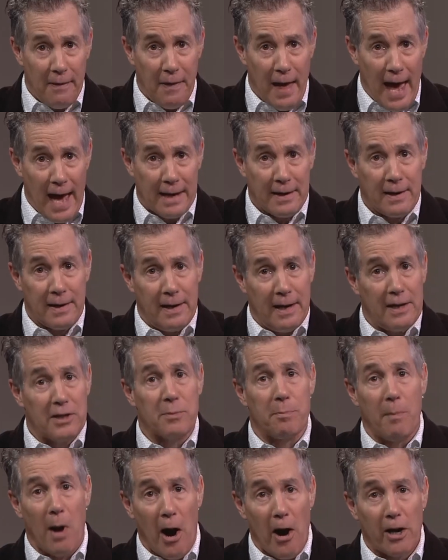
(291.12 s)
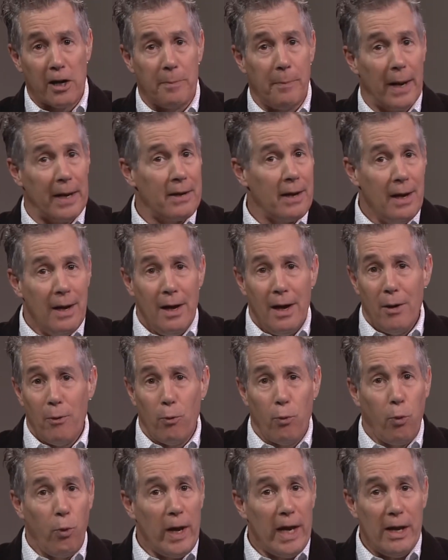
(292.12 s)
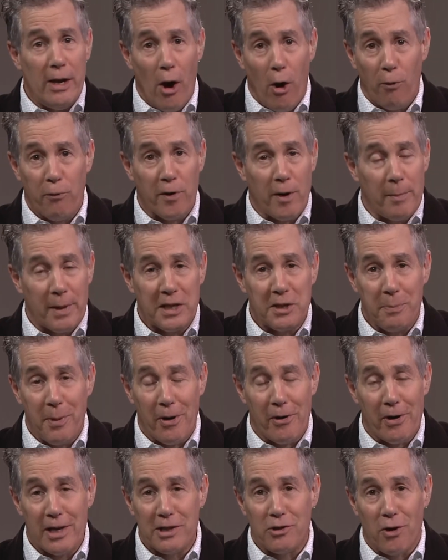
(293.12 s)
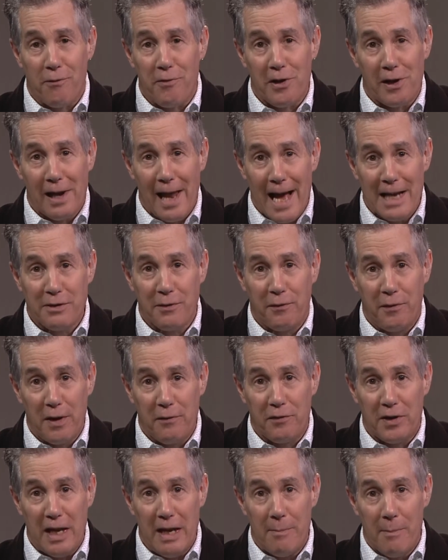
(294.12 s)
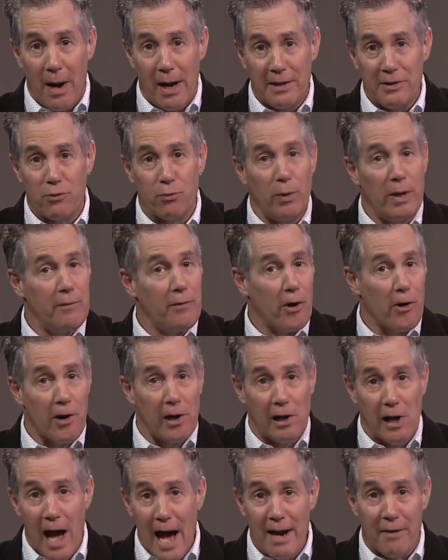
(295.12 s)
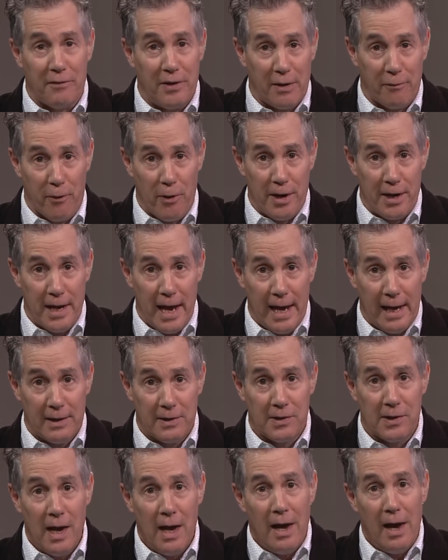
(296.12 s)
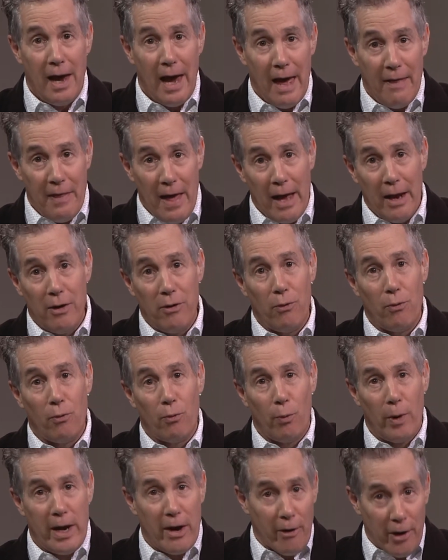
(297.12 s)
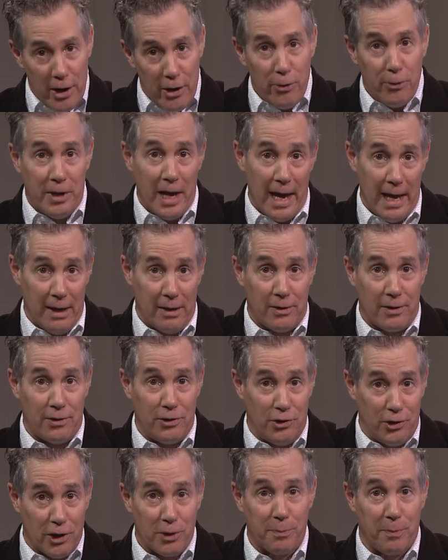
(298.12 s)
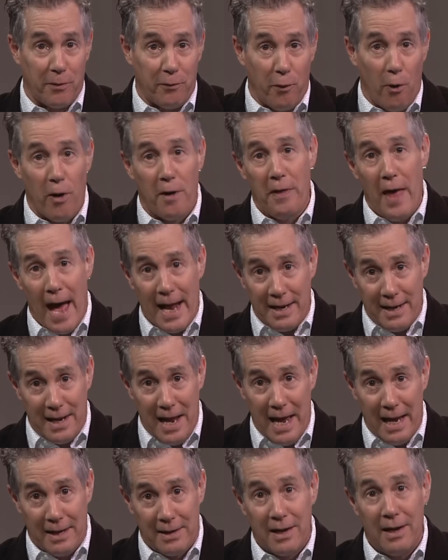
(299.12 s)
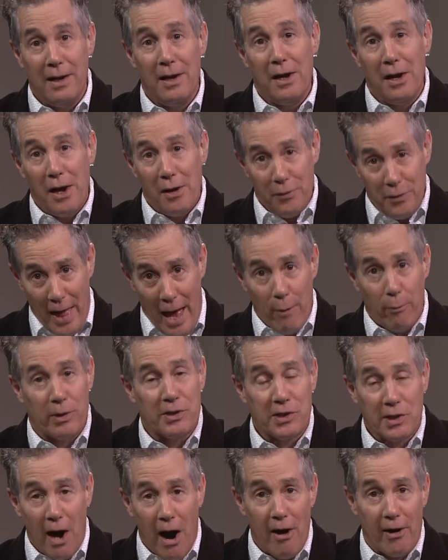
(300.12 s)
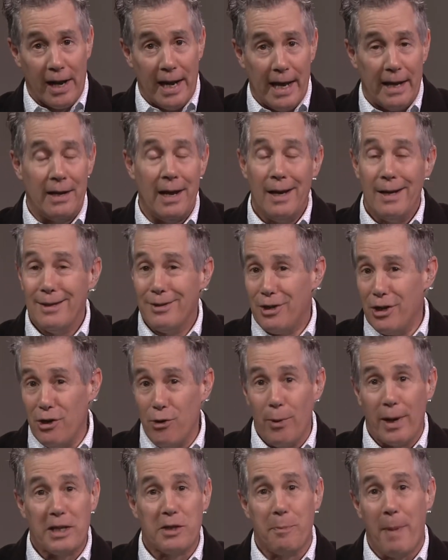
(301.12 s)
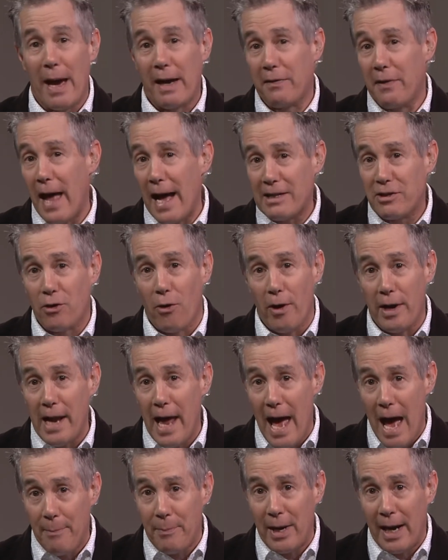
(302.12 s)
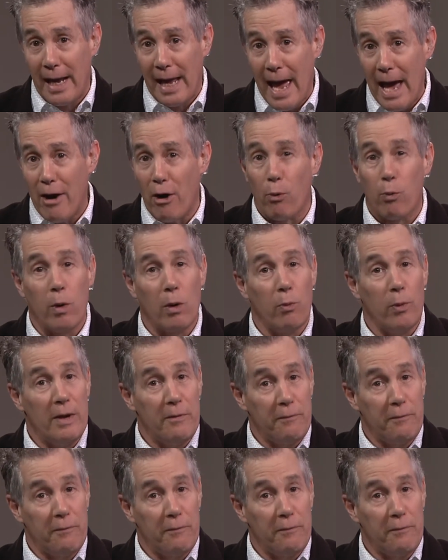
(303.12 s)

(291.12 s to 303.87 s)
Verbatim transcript: that is marked, but we know from experience over the last 15 months, we've heard a lot of different dates, and then we hear a new date just before that date that was targeted. Do you expect that's going to happen again, or will we